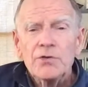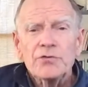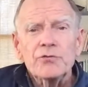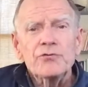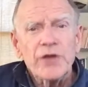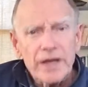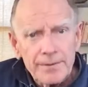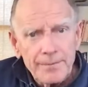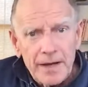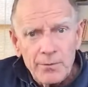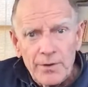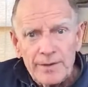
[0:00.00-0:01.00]
So check
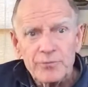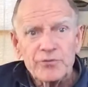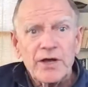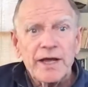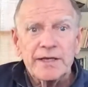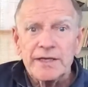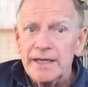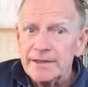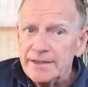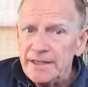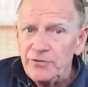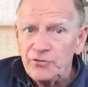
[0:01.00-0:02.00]
my website,
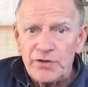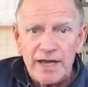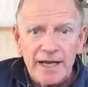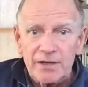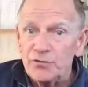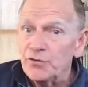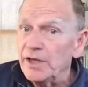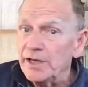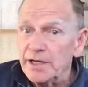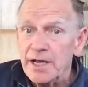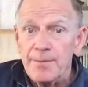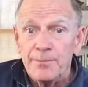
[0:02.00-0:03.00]
get these dates,
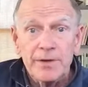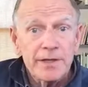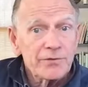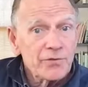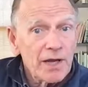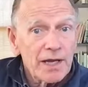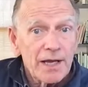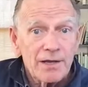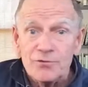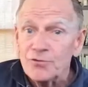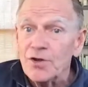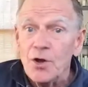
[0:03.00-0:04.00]
get a couple of
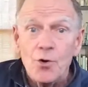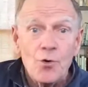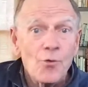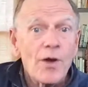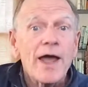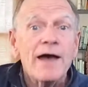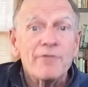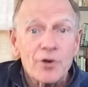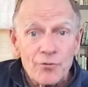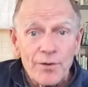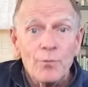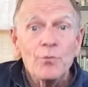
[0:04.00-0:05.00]
tickets, go have a
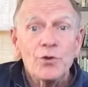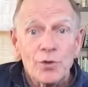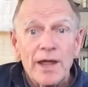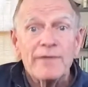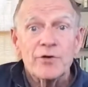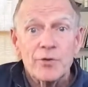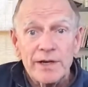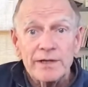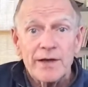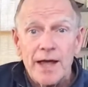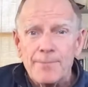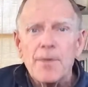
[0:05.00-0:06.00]
great. You'll have a
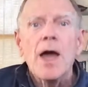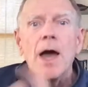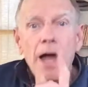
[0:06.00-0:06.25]
great time.